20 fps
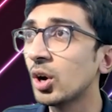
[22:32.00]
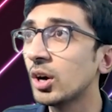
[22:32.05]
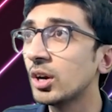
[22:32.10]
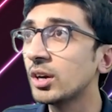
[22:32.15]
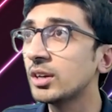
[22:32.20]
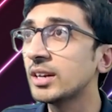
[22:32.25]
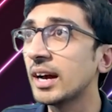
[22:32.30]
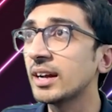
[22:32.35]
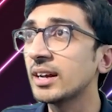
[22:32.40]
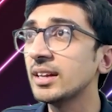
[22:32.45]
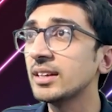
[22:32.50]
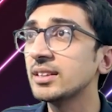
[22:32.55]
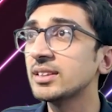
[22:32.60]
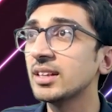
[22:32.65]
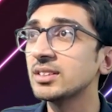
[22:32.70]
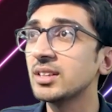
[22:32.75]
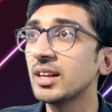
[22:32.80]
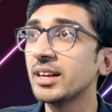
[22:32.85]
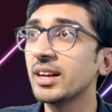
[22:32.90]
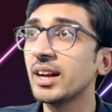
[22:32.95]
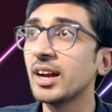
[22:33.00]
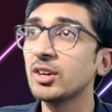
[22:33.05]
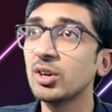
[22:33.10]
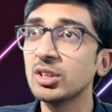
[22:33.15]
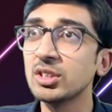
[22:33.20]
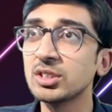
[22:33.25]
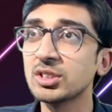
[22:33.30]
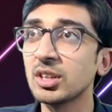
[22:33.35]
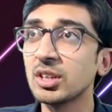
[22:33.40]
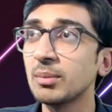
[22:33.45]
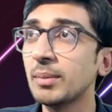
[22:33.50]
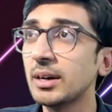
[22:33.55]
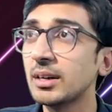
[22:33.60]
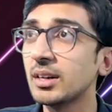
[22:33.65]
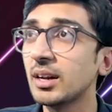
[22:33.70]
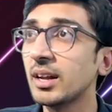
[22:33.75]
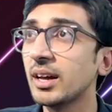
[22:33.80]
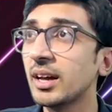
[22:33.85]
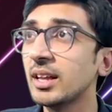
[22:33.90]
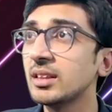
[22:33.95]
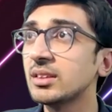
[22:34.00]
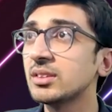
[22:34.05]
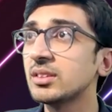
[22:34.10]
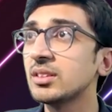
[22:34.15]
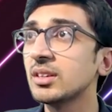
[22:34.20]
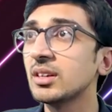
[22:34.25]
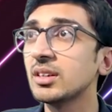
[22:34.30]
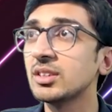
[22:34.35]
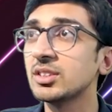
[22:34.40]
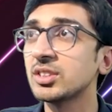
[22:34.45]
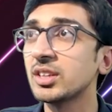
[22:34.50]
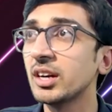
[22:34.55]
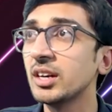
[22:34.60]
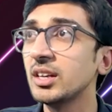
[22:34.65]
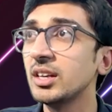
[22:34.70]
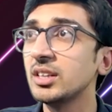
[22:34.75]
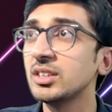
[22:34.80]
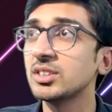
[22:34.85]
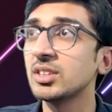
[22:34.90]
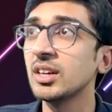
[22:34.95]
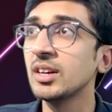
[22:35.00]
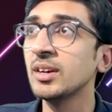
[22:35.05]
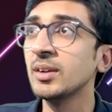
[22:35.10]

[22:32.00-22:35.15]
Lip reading: tackling things like adolescent mental health studies,